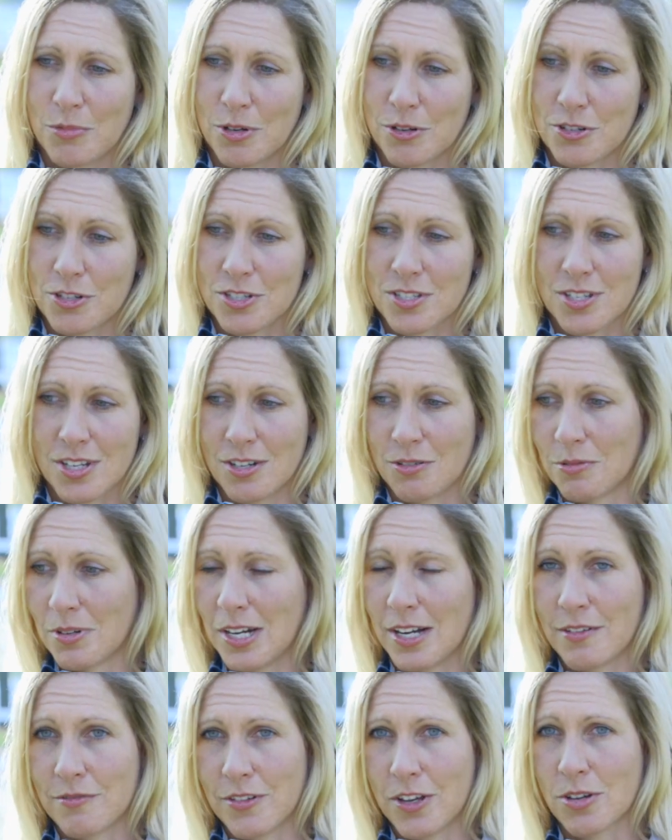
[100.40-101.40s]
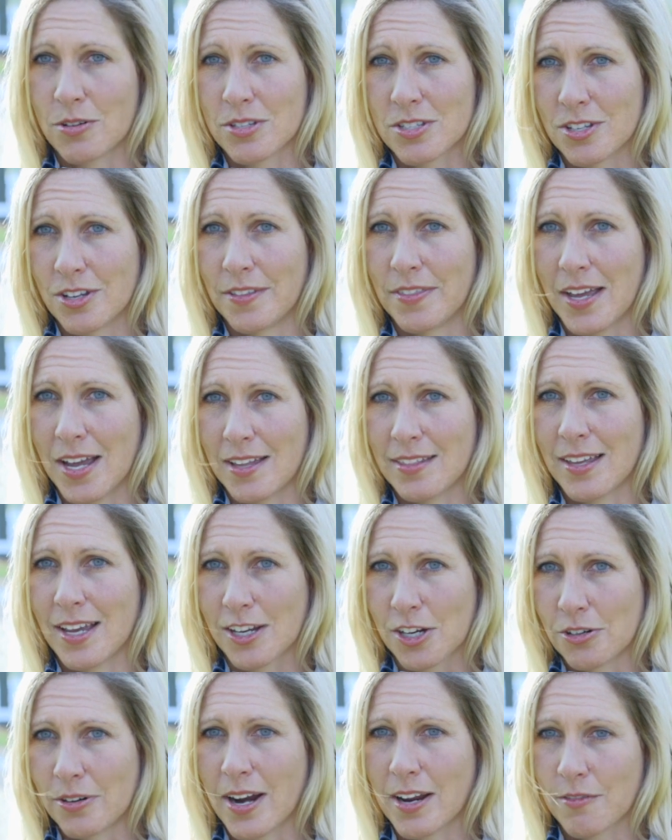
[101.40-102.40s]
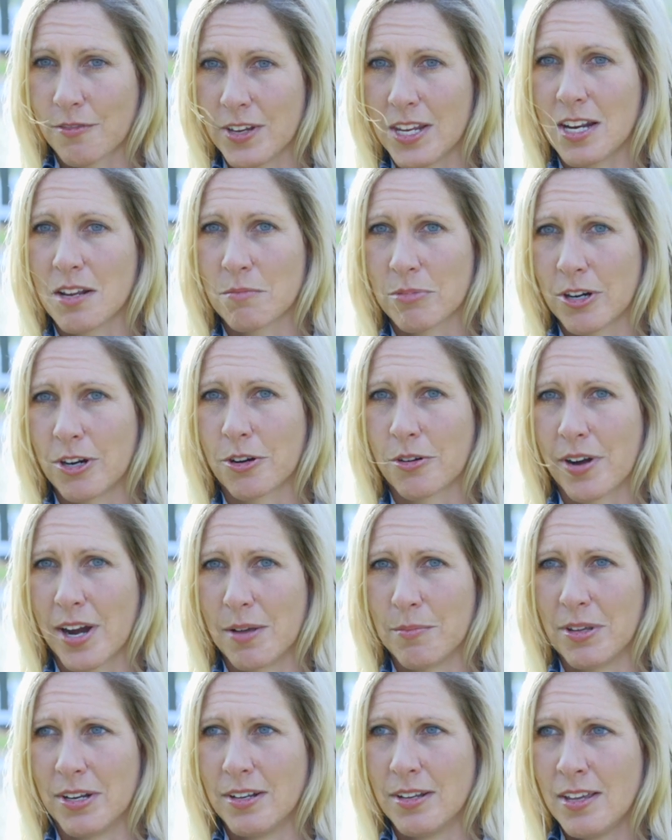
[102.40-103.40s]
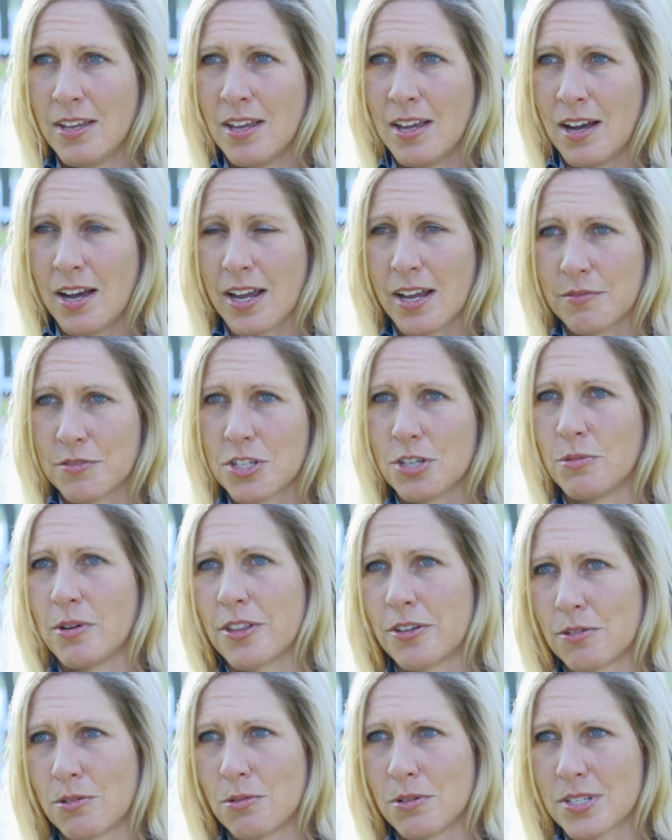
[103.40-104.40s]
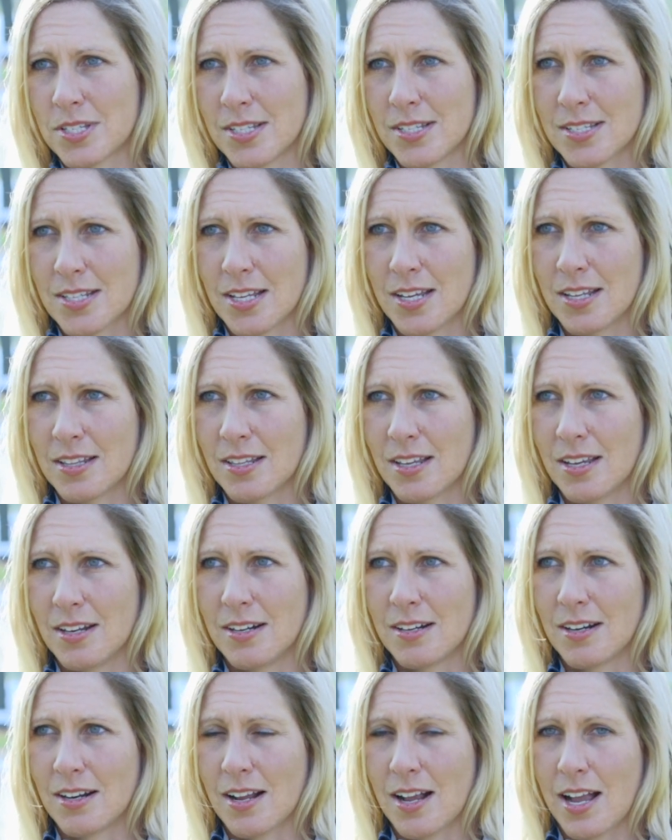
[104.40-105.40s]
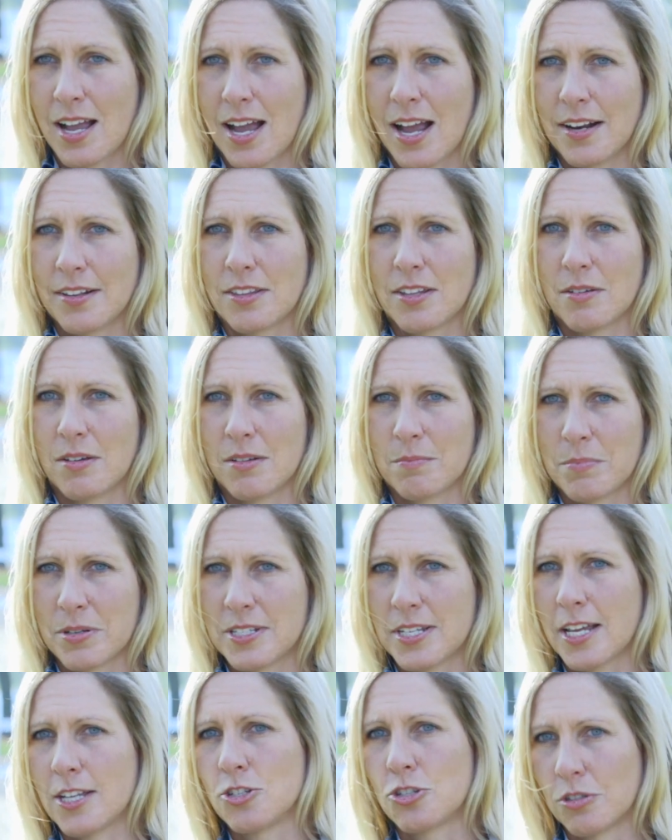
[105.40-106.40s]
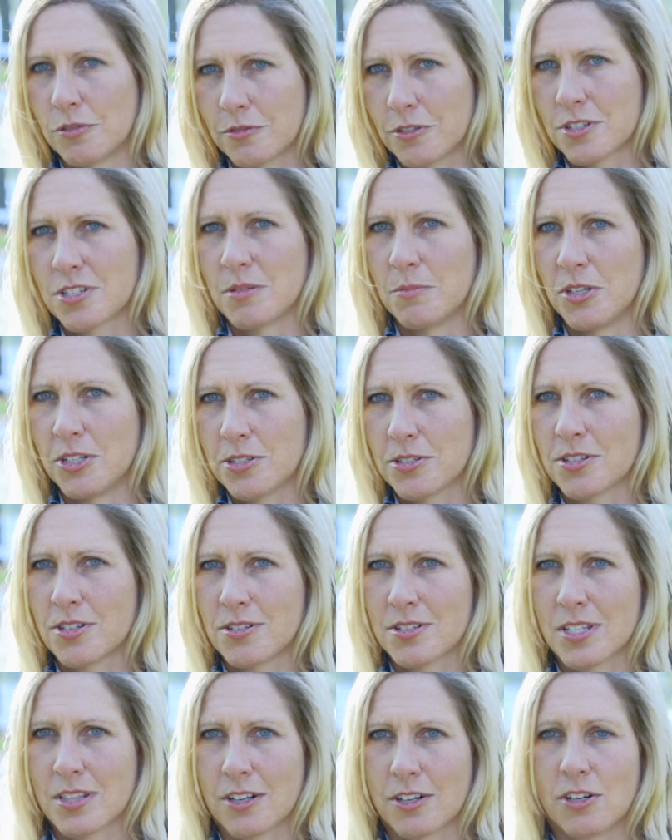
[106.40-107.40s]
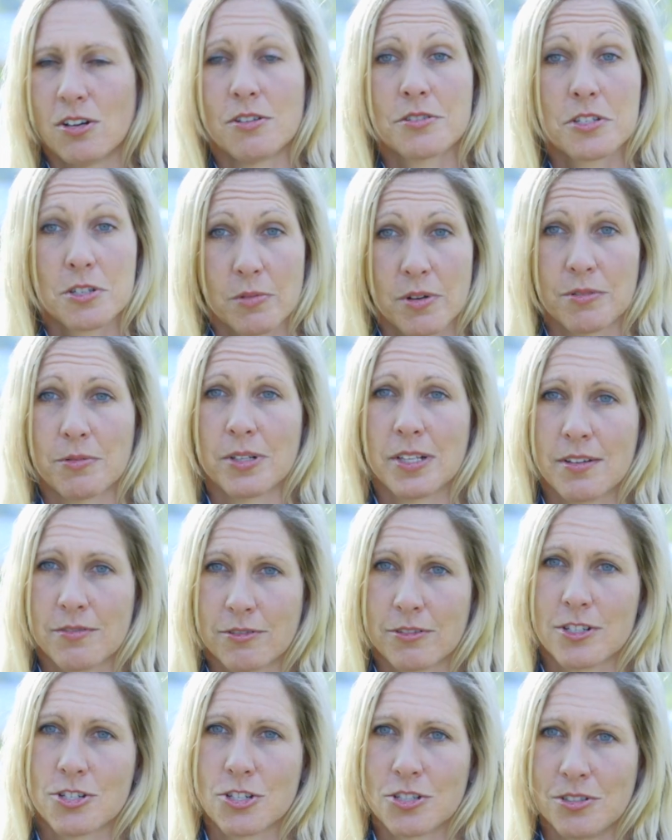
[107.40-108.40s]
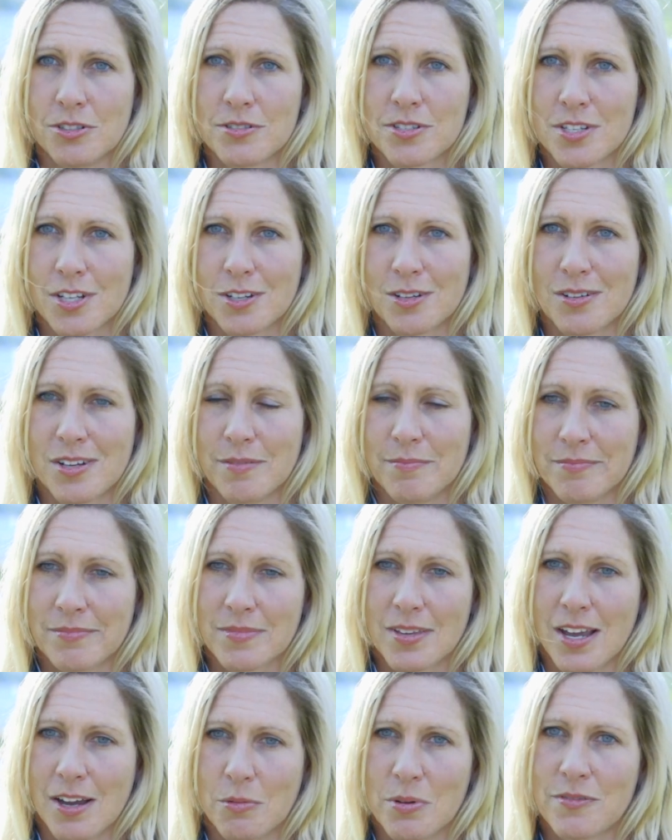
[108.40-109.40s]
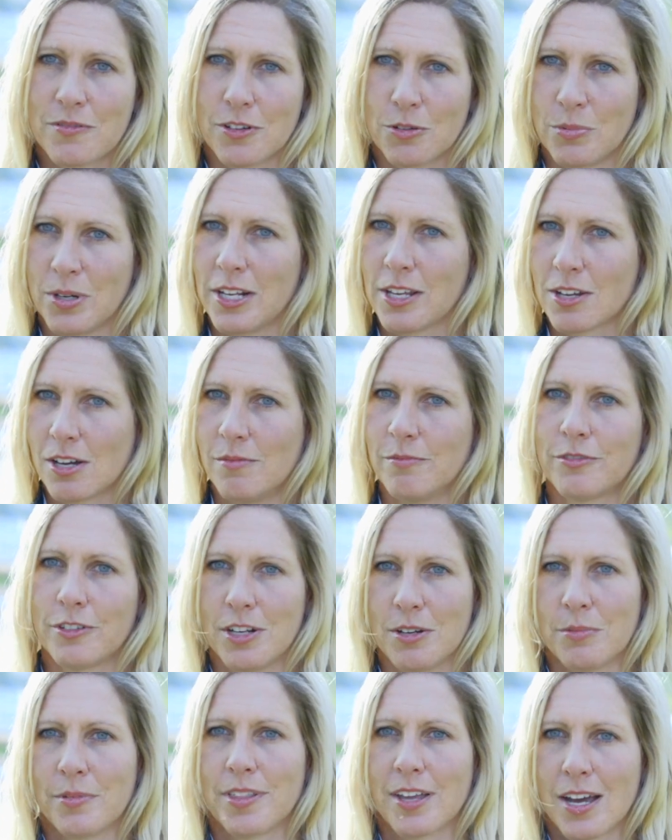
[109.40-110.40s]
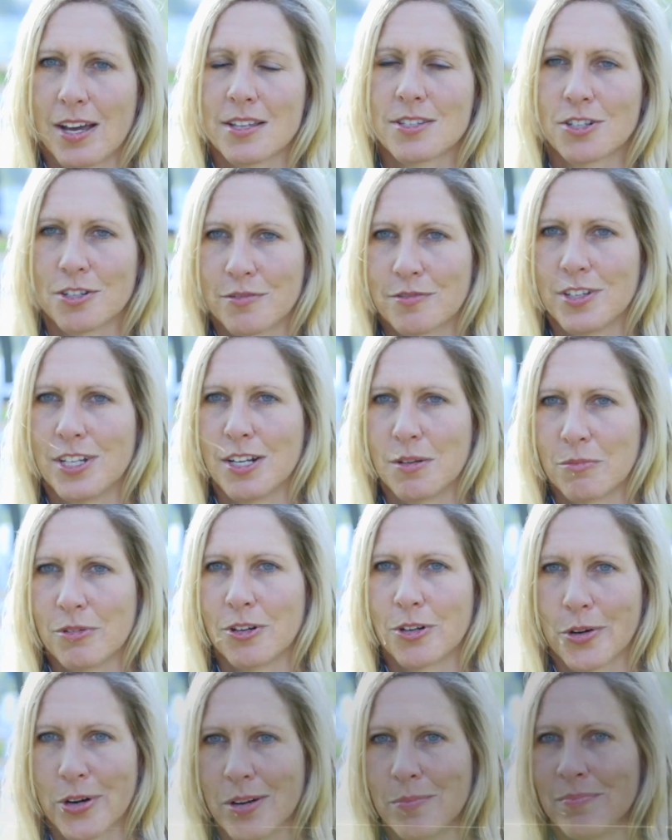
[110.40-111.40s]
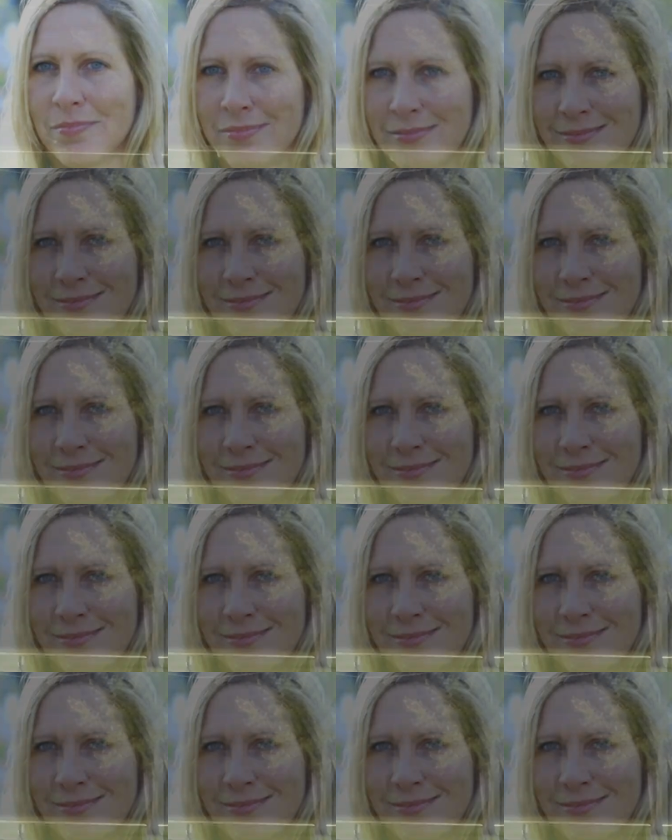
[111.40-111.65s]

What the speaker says: we're just going to really focus on that correct feeding program. And I have two other horses that had the potential for some ulcers, and they're also on Relieve Original. So yeah, we feel really confident with that as our feeding program.